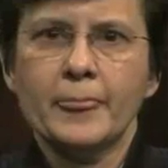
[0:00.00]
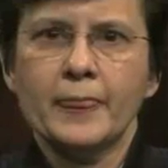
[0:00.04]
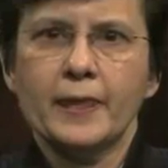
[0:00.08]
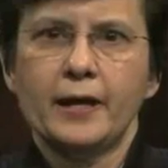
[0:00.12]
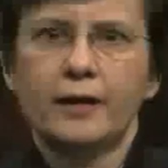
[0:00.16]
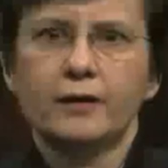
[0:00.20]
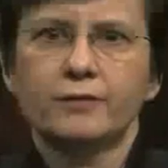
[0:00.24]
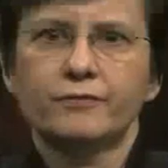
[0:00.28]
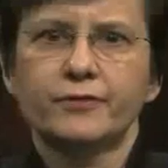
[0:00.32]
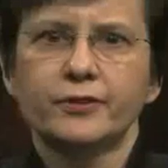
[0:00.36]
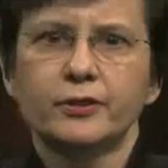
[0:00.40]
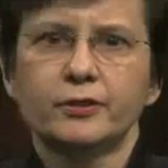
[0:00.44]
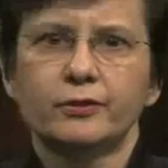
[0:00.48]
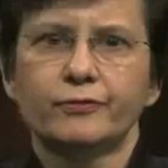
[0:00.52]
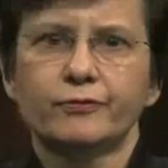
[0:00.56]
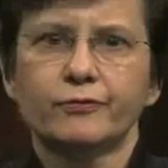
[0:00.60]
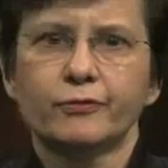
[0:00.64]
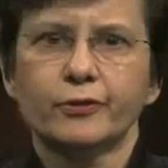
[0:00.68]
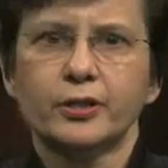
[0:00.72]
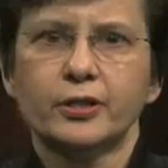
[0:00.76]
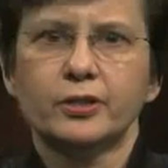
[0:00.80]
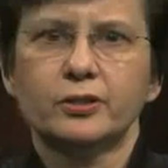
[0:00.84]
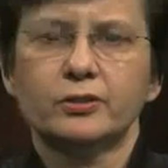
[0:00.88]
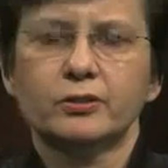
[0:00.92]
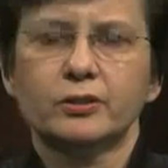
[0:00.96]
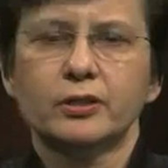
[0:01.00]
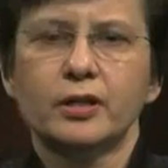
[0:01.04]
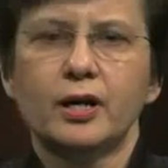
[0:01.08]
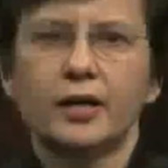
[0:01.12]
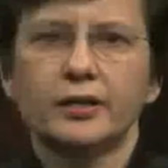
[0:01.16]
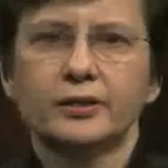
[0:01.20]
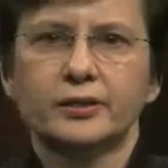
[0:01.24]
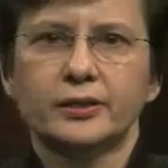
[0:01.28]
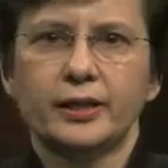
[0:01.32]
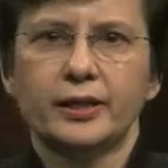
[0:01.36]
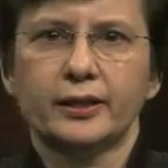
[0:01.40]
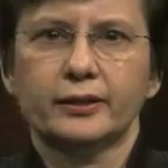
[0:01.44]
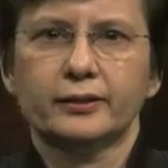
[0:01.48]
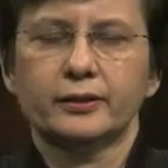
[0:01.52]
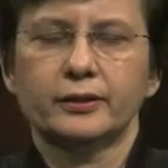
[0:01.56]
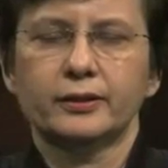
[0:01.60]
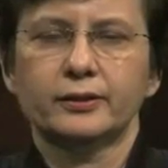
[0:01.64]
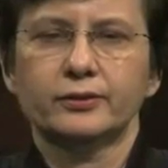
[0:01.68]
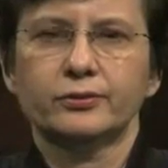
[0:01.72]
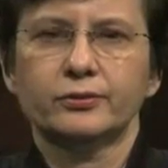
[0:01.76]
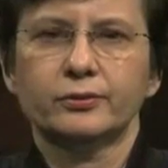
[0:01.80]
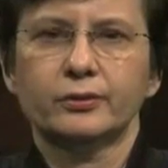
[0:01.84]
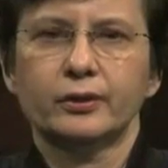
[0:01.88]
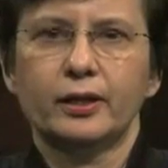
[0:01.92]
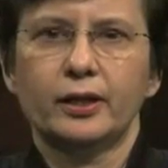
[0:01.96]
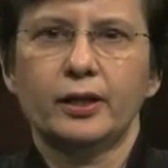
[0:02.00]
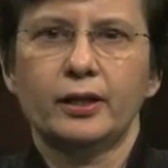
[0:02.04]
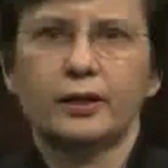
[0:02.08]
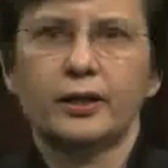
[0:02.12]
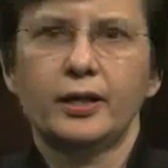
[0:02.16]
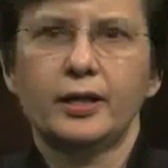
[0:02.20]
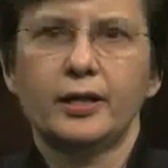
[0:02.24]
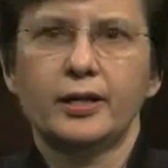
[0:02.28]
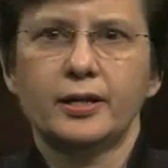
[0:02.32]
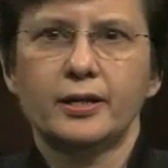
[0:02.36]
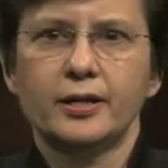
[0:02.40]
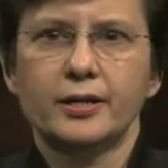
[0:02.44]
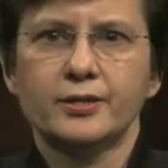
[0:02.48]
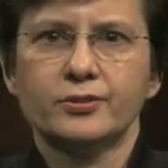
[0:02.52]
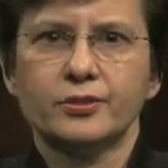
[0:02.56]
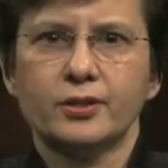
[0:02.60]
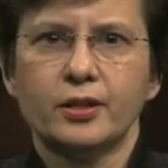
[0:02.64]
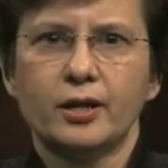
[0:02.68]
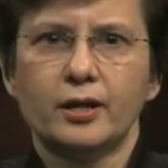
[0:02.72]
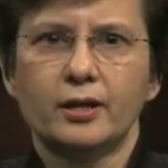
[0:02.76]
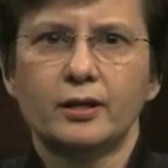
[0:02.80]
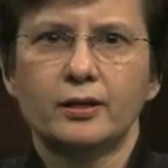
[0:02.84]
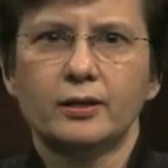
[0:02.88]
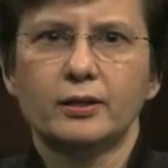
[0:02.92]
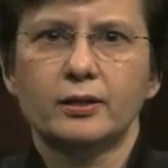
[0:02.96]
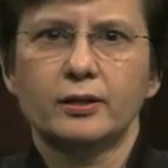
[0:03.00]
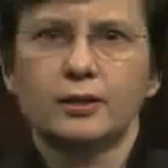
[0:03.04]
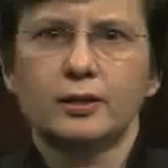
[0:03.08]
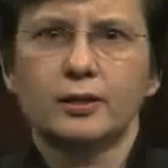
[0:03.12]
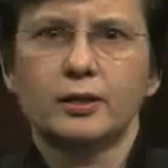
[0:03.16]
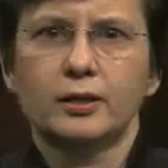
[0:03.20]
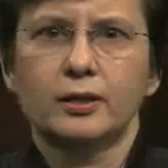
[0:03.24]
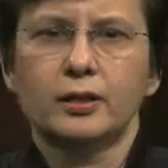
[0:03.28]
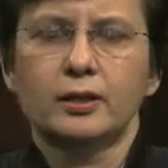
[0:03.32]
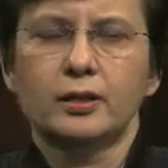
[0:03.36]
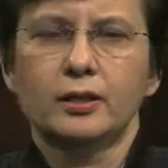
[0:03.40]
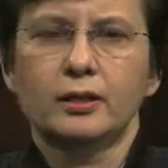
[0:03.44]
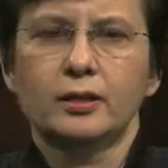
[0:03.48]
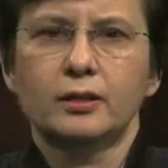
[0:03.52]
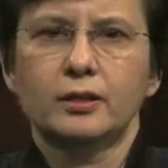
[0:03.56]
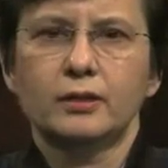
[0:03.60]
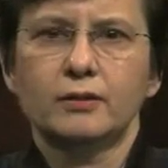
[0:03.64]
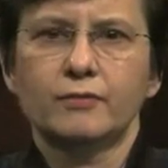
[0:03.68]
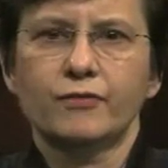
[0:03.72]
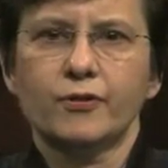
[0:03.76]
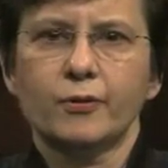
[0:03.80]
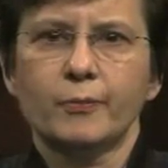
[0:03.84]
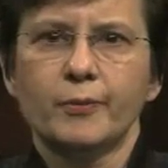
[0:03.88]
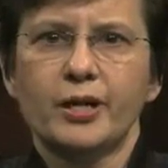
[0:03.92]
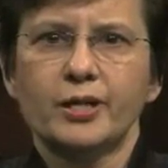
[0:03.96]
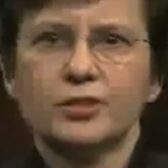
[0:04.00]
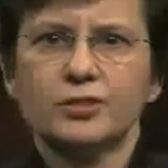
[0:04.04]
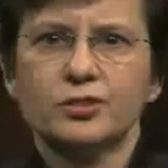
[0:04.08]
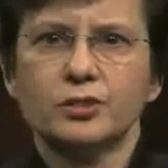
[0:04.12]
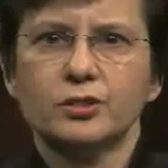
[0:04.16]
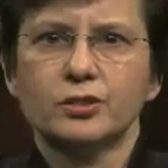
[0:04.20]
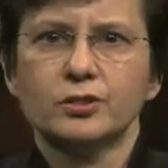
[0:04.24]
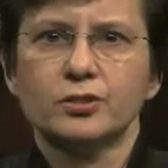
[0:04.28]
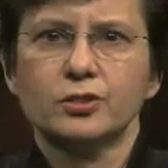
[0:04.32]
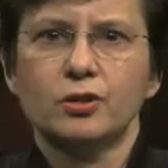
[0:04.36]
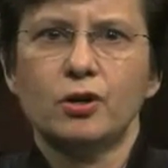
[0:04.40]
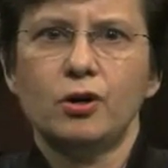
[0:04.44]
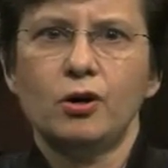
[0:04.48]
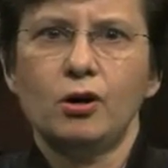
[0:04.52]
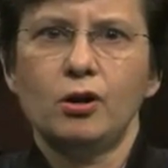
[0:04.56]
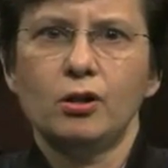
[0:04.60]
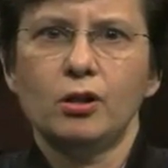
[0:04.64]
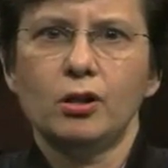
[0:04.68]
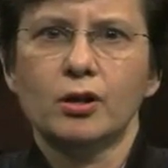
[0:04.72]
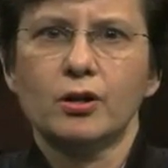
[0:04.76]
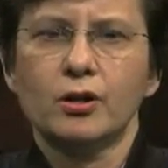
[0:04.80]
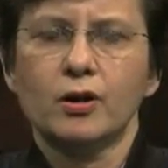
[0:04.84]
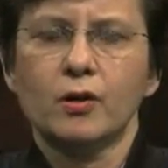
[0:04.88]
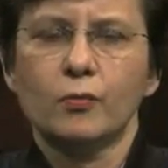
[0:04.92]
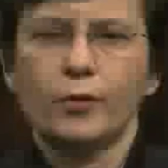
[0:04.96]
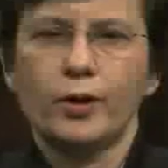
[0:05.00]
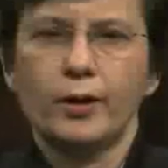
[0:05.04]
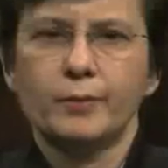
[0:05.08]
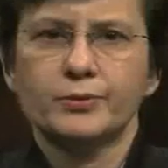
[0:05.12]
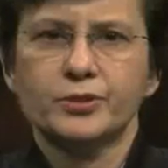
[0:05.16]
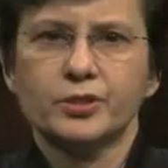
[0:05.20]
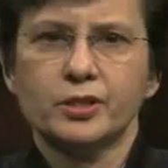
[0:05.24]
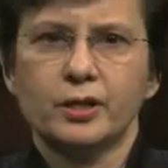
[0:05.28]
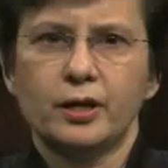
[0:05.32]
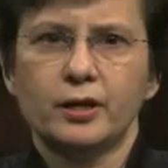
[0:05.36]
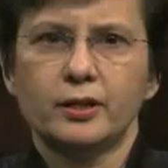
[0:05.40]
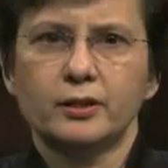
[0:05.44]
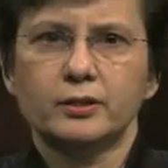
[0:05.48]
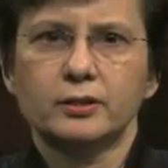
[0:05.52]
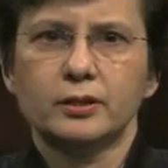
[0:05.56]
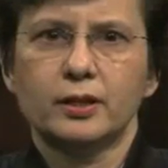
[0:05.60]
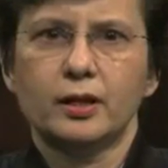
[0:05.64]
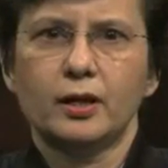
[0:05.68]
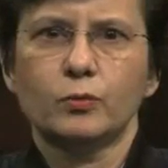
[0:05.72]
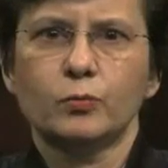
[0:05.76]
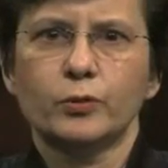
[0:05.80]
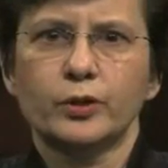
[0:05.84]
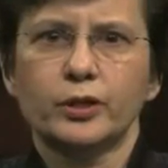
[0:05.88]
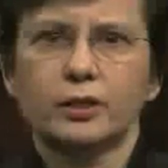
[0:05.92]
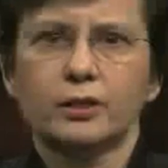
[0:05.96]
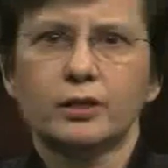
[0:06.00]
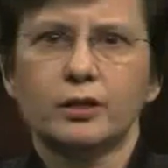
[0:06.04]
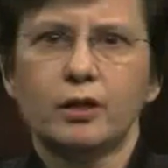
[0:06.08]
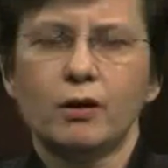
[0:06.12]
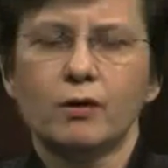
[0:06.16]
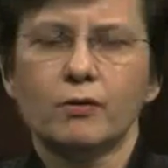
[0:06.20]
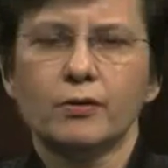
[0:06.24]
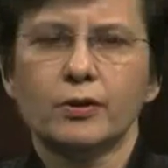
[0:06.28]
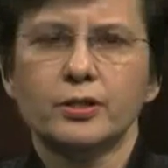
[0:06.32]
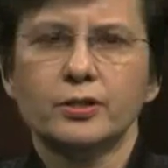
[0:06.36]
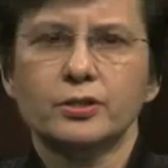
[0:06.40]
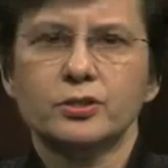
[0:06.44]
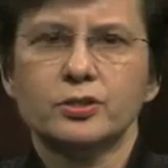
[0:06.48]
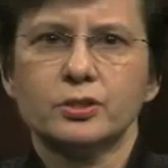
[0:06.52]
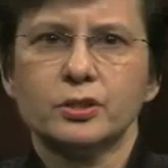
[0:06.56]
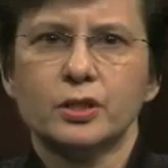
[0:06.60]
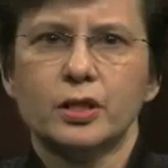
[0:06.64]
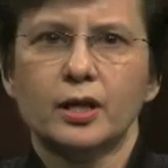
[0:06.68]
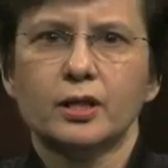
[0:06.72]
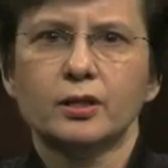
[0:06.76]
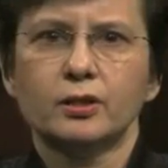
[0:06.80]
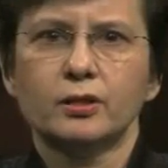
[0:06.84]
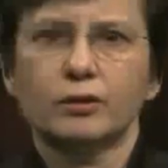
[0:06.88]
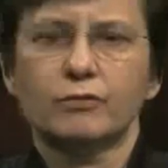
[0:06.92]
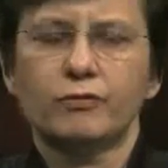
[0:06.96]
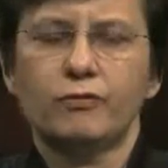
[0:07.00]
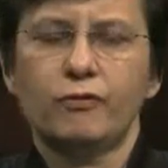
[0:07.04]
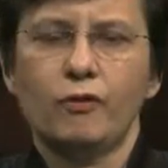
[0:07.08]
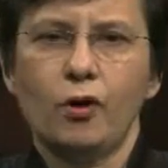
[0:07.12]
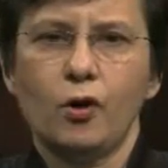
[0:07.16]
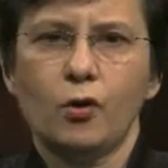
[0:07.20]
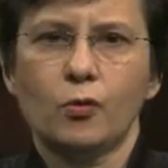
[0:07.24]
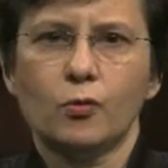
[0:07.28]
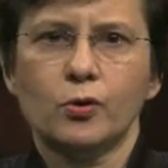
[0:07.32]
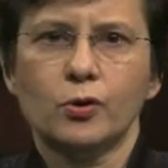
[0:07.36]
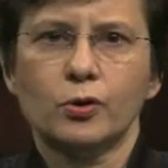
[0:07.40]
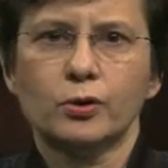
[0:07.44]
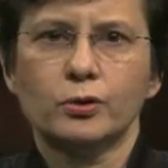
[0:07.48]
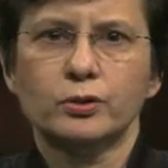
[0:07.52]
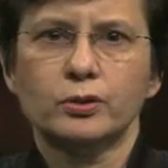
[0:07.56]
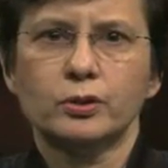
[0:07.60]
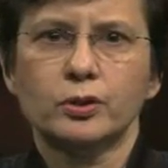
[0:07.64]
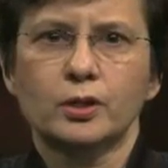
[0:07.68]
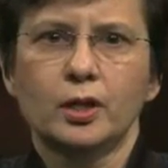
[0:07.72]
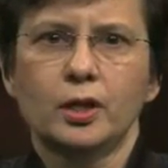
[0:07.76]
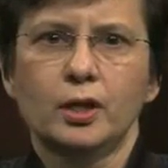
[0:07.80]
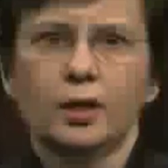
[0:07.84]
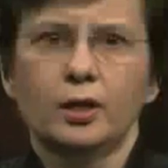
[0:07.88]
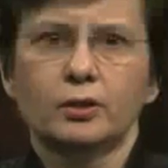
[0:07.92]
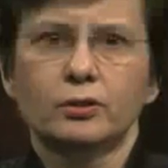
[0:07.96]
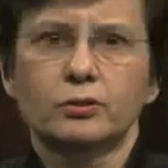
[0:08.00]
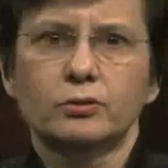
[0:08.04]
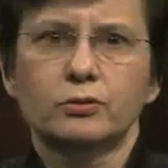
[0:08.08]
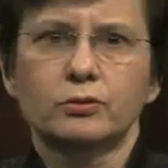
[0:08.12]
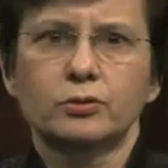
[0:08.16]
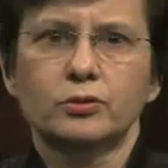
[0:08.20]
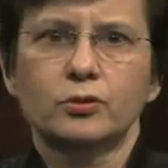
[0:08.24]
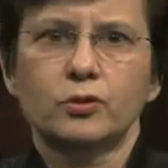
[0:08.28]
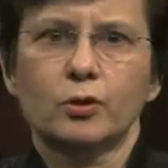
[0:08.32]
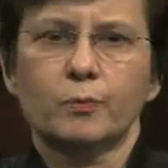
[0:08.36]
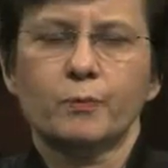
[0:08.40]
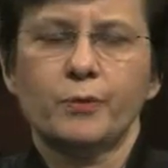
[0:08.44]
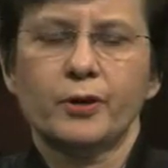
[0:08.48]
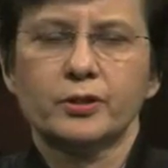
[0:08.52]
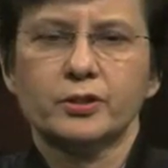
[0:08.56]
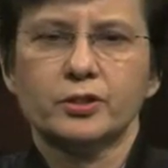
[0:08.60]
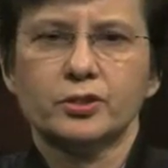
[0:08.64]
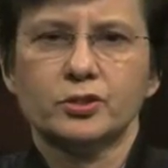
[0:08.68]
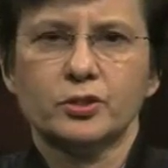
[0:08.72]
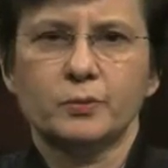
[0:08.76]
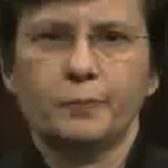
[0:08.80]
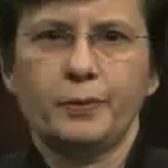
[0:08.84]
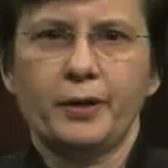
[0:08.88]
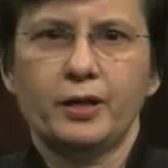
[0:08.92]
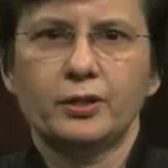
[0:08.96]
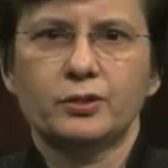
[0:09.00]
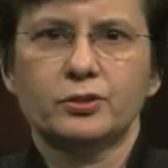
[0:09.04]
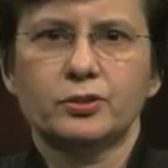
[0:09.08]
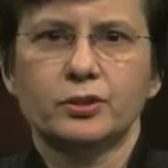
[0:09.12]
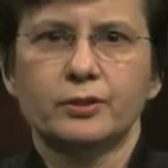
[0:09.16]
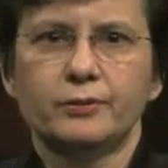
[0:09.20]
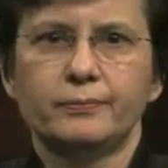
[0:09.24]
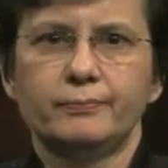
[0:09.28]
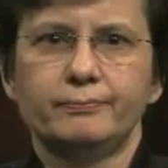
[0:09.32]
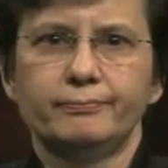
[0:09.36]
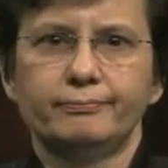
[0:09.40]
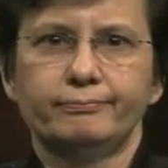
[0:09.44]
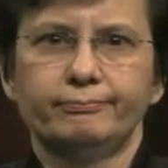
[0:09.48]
and feel free to contact us at N N S A. The information is all on our website, and we encourage and look forward to your participation.